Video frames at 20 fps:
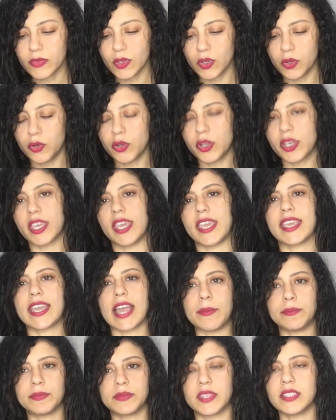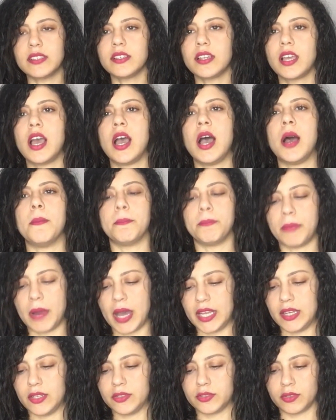Okay, captain,
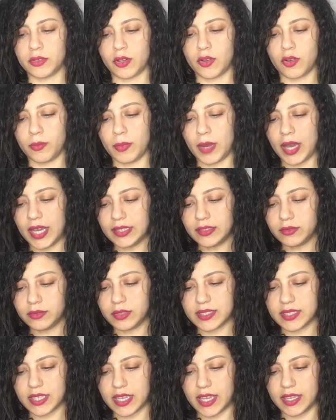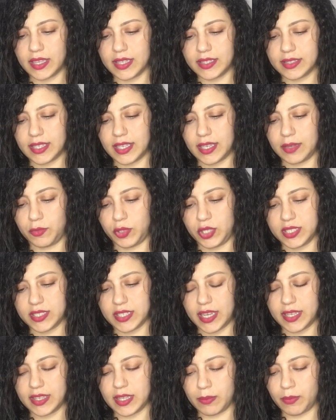pilot in command. We say
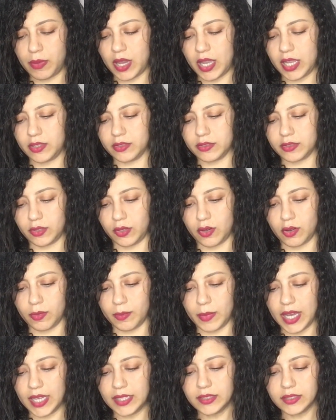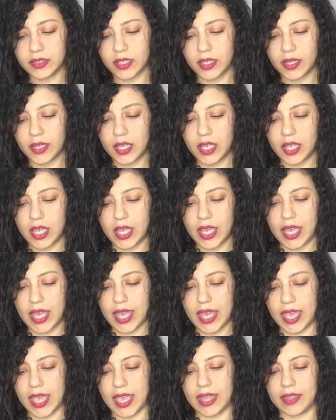the pilot in command.
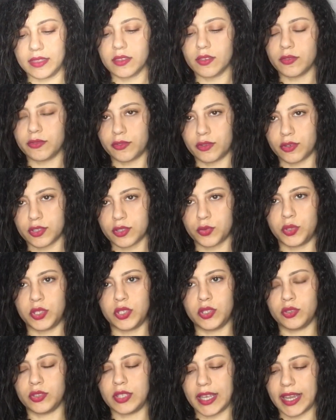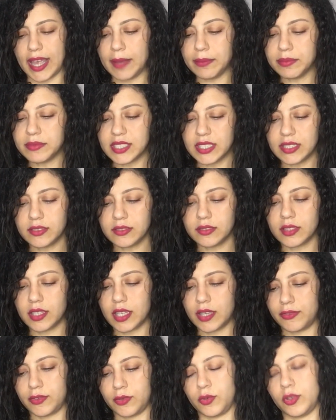And of course we know the captain.
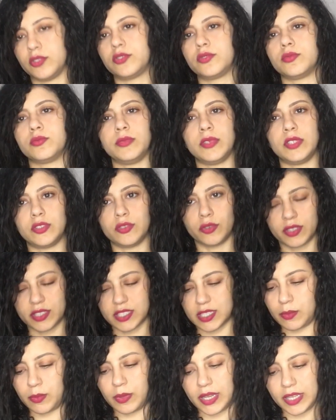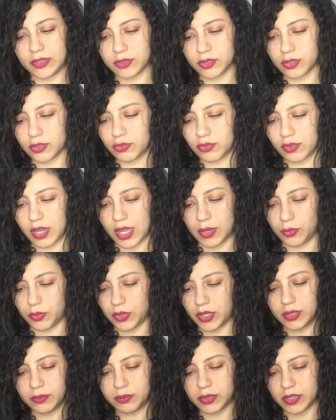If you want me to explain to you, I
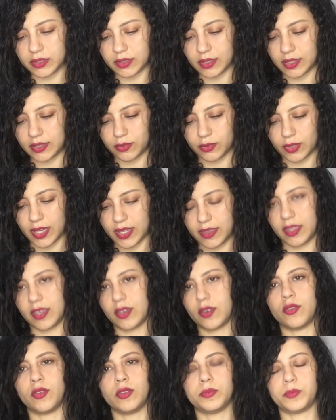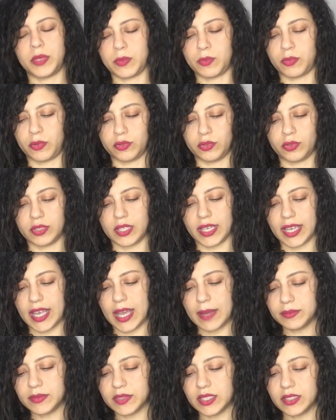will, but I think all people know the
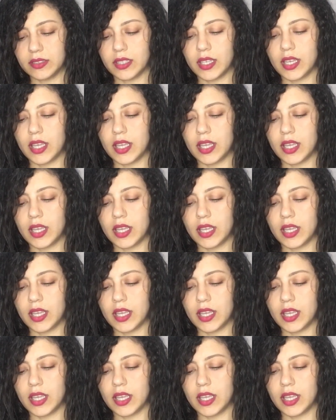captain.